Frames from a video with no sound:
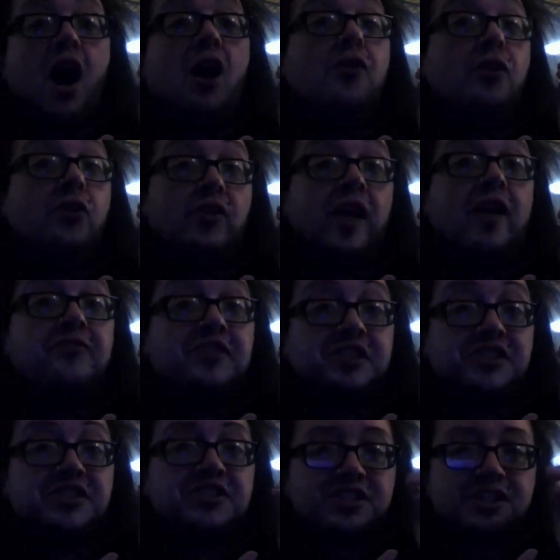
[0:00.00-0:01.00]
other
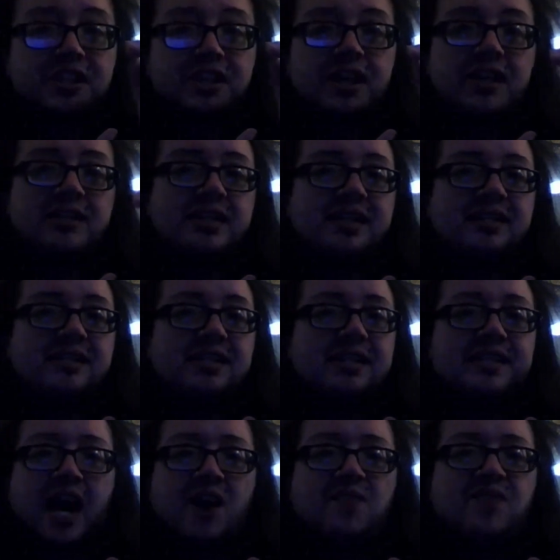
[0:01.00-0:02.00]
leftists, since
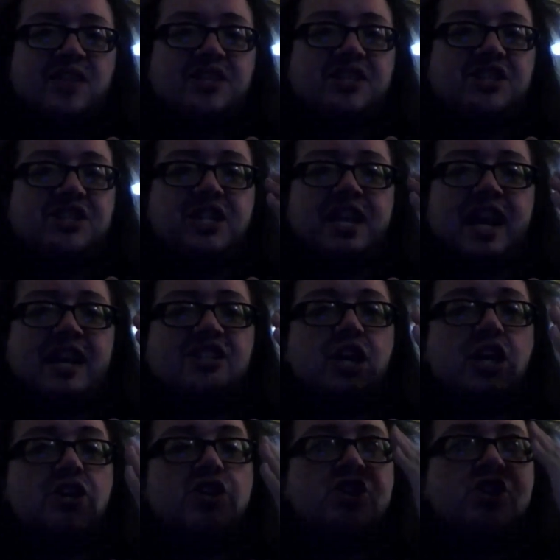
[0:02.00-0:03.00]
it's obvious she
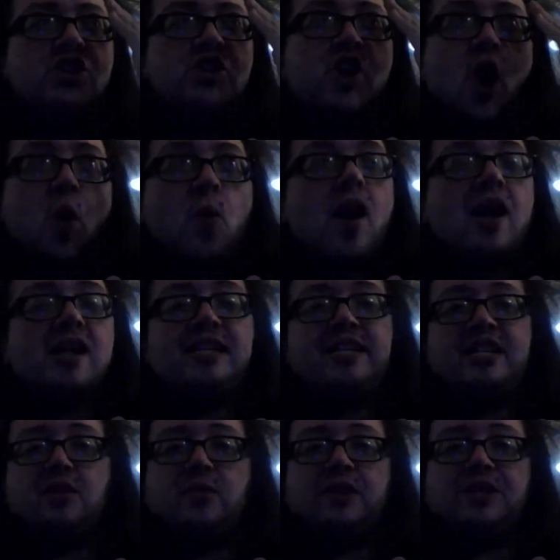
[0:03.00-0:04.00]
has no
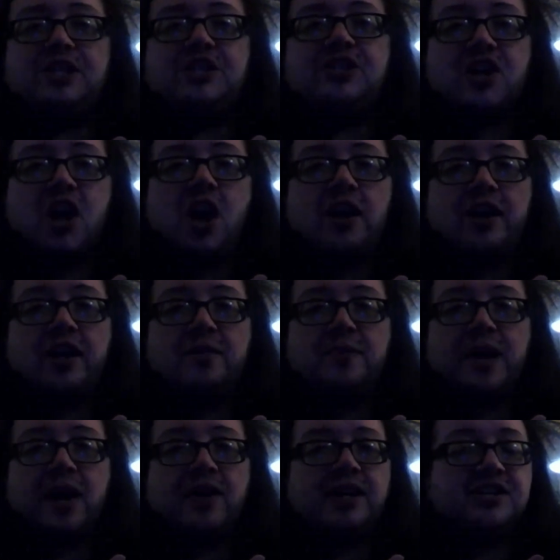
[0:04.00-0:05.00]
idea what she's talking
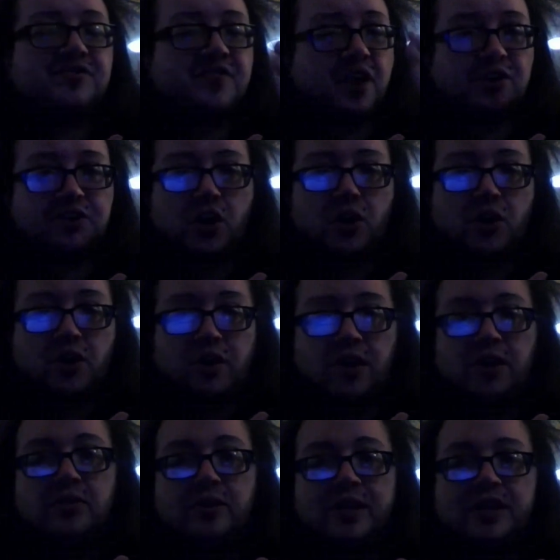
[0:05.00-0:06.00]
about as far as
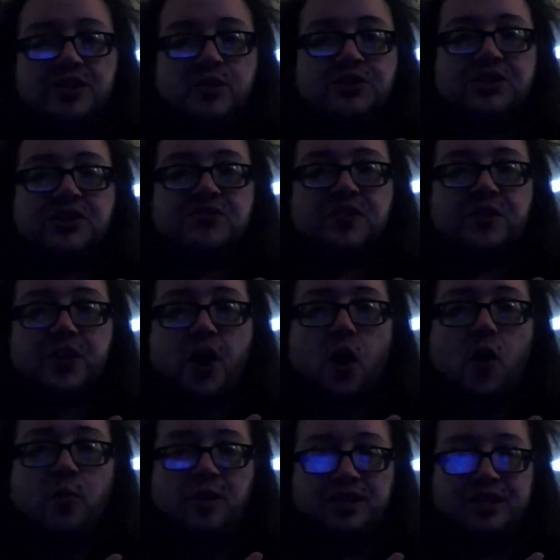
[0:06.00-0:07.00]
resources for the
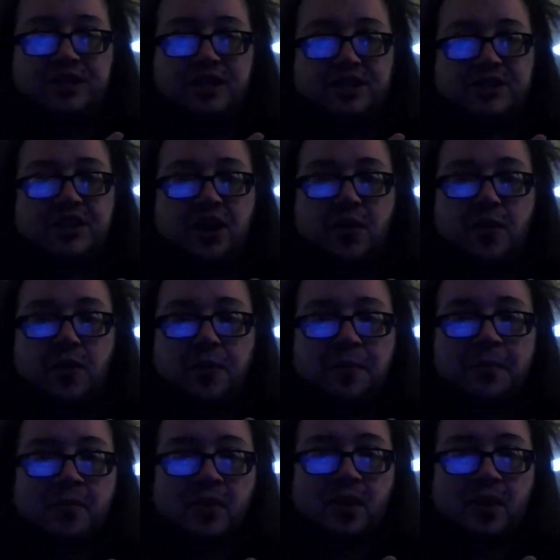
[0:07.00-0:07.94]
homelessness go.